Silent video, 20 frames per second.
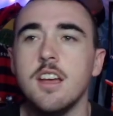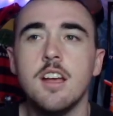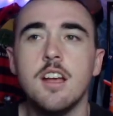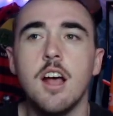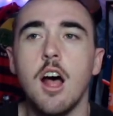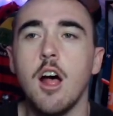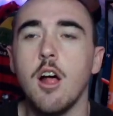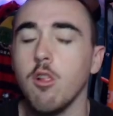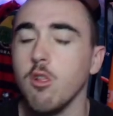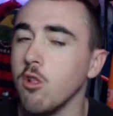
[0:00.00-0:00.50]

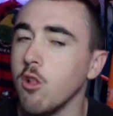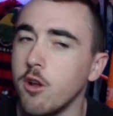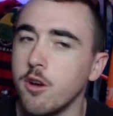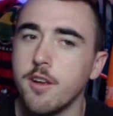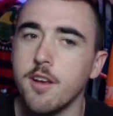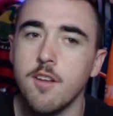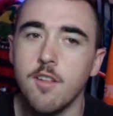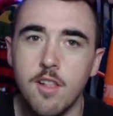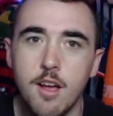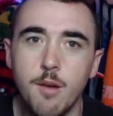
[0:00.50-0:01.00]
A lot
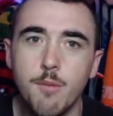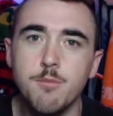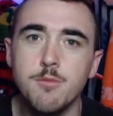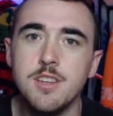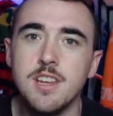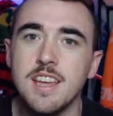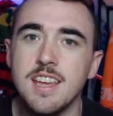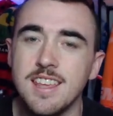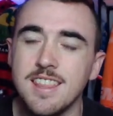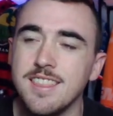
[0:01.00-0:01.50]
of
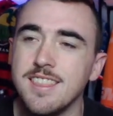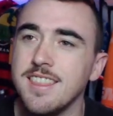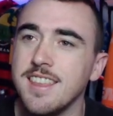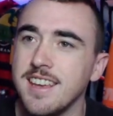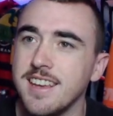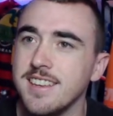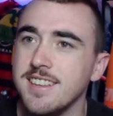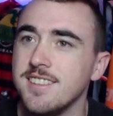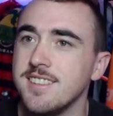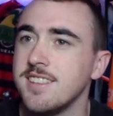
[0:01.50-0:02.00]
clubs in
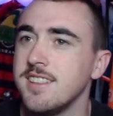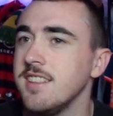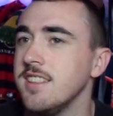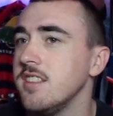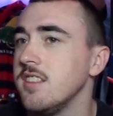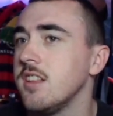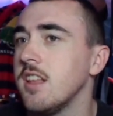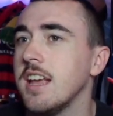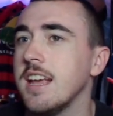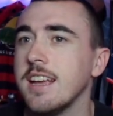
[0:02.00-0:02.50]
these
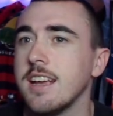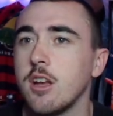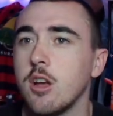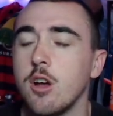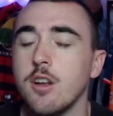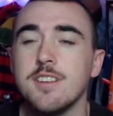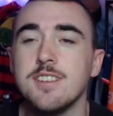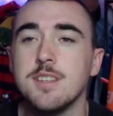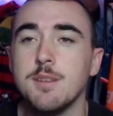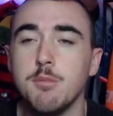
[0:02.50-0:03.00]

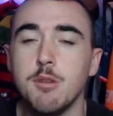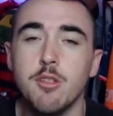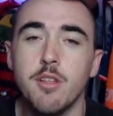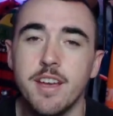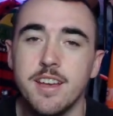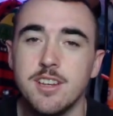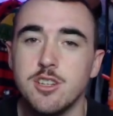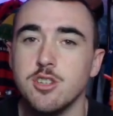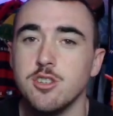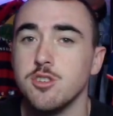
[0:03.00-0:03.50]
kind of
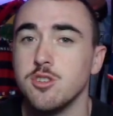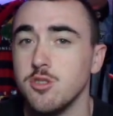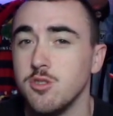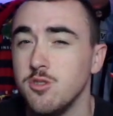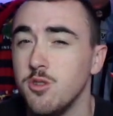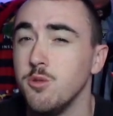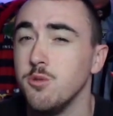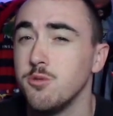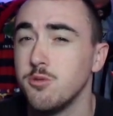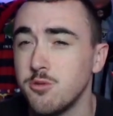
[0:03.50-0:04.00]
simulations
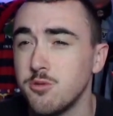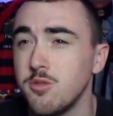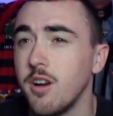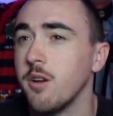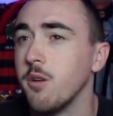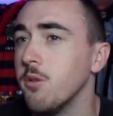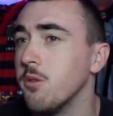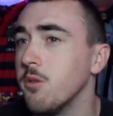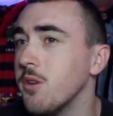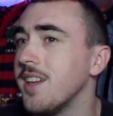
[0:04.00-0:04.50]
do
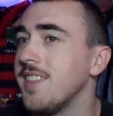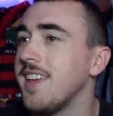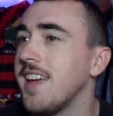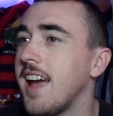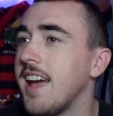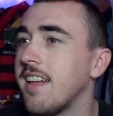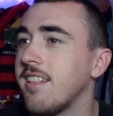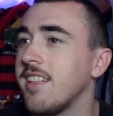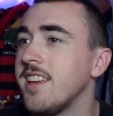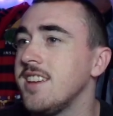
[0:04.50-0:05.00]
struggle in the
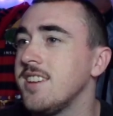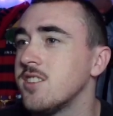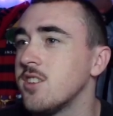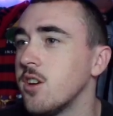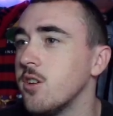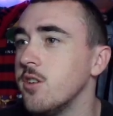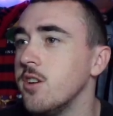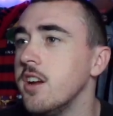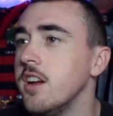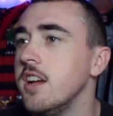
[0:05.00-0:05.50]
A-League,
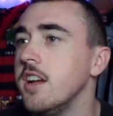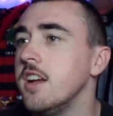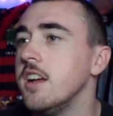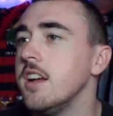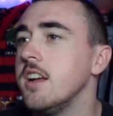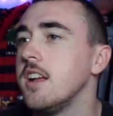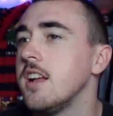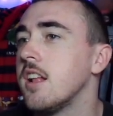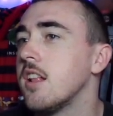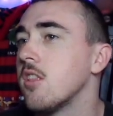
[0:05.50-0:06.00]
so
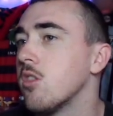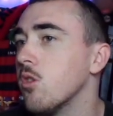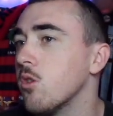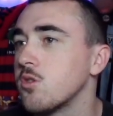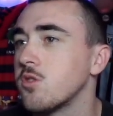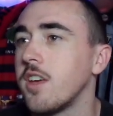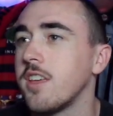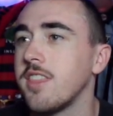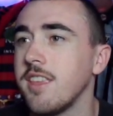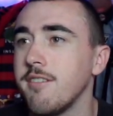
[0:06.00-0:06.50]

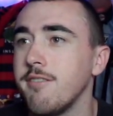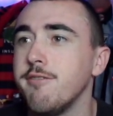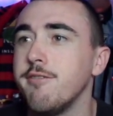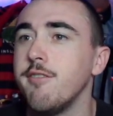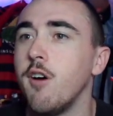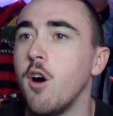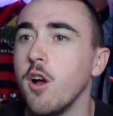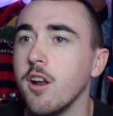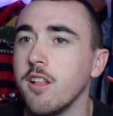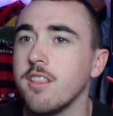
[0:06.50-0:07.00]
looks like they've
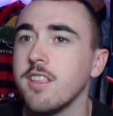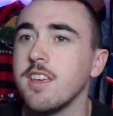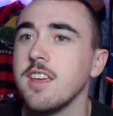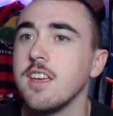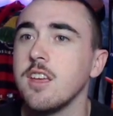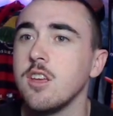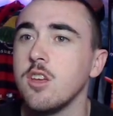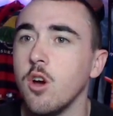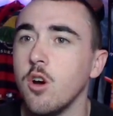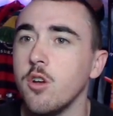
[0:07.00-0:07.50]
finally
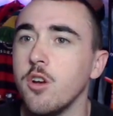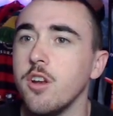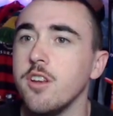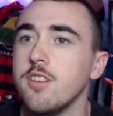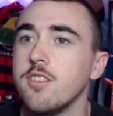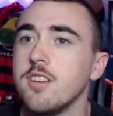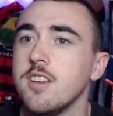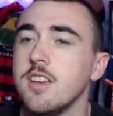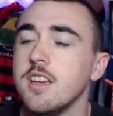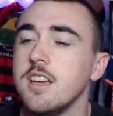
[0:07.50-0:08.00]
got
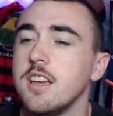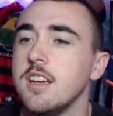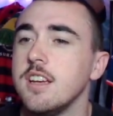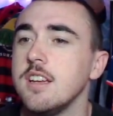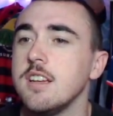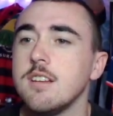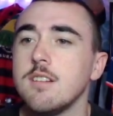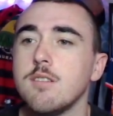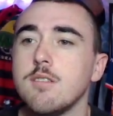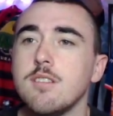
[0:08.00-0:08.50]
it
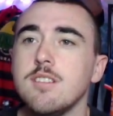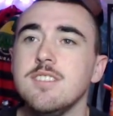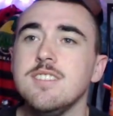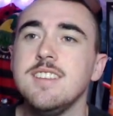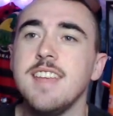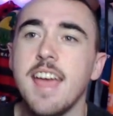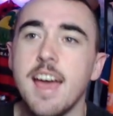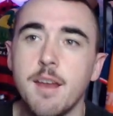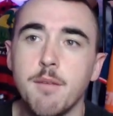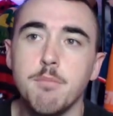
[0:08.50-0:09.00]

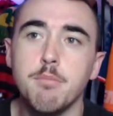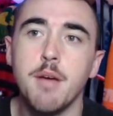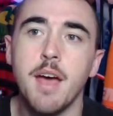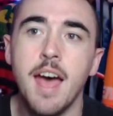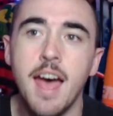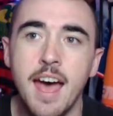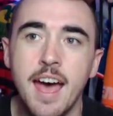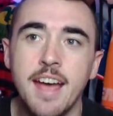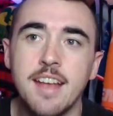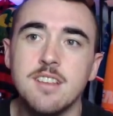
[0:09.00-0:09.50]
down
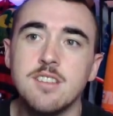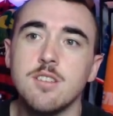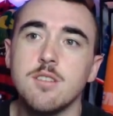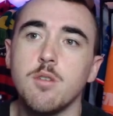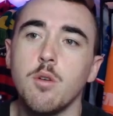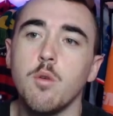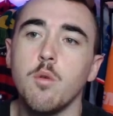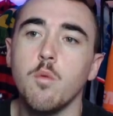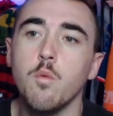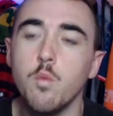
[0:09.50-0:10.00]
pat
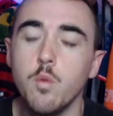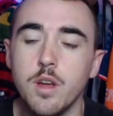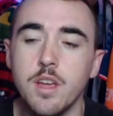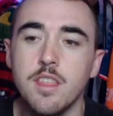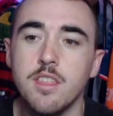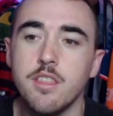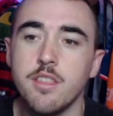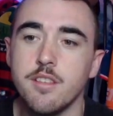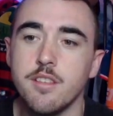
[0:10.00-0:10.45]
with,